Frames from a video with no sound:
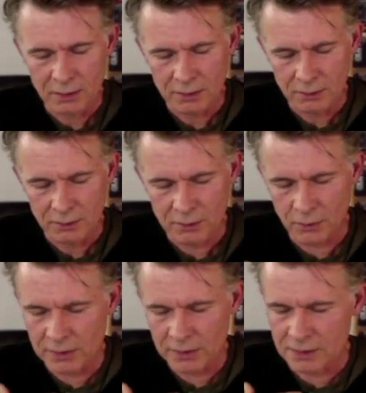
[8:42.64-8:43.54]
So
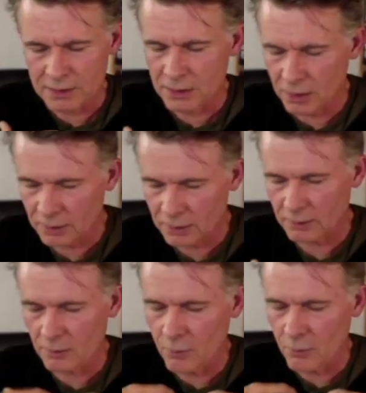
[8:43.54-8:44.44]
it's not
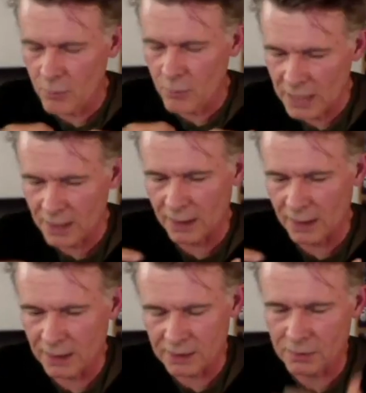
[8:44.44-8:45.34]
me
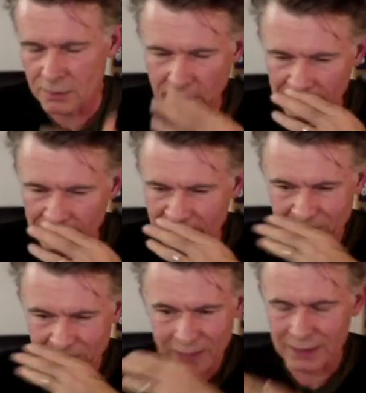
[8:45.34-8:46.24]
in the space,
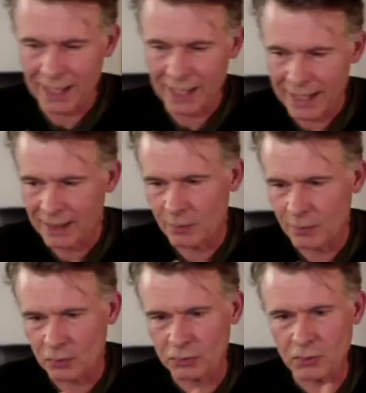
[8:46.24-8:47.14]
but I am
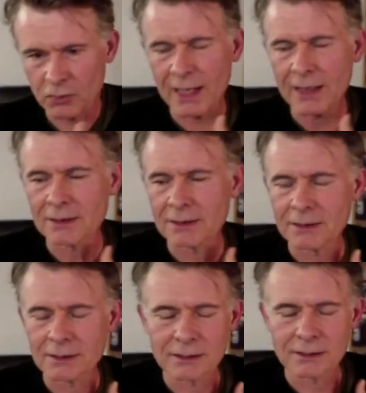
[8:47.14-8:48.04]

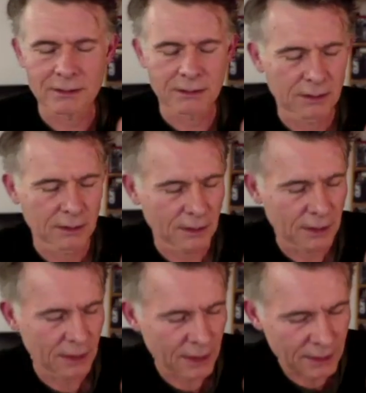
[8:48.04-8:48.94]
created
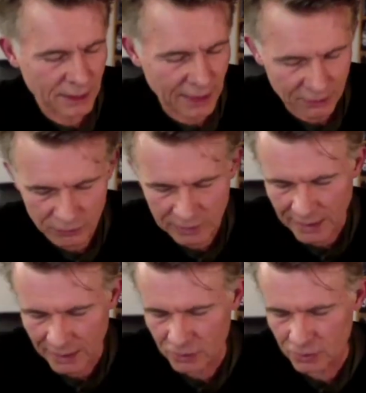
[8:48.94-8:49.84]
in that
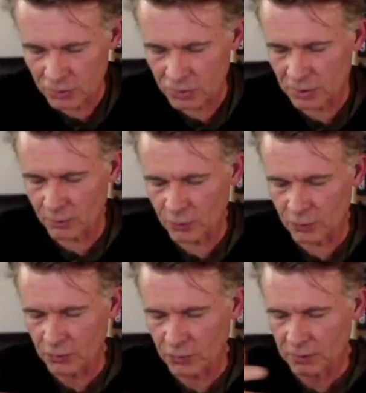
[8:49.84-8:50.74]
relationship
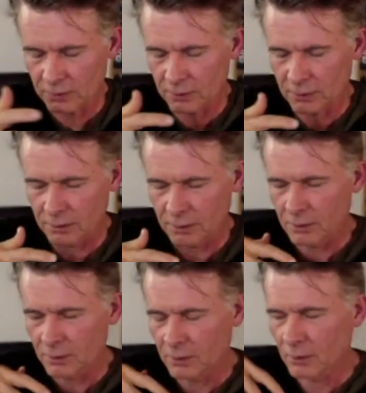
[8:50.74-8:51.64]

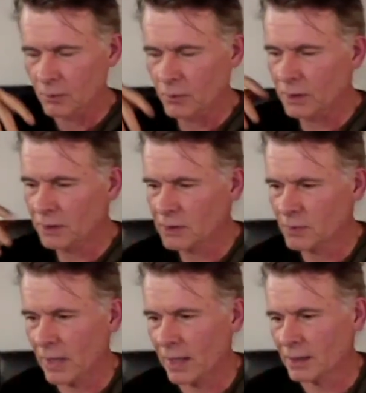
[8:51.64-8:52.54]
with the
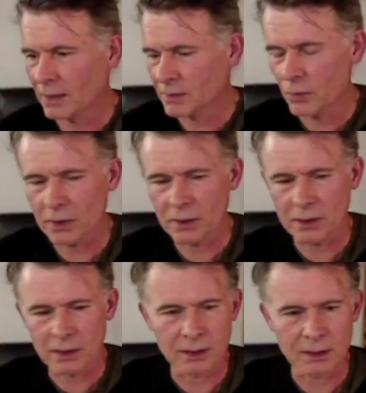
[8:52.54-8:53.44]
space, with
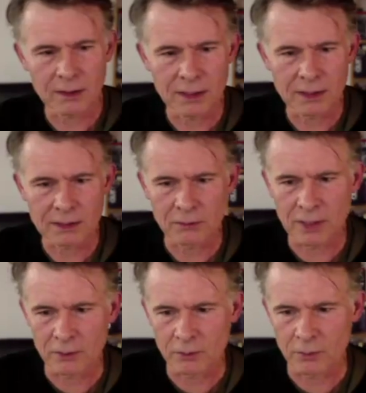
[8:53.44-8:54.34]
the things
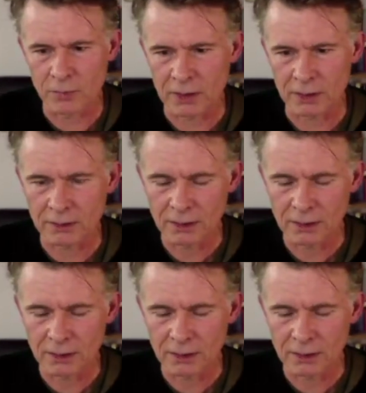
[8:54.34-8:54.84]
around me.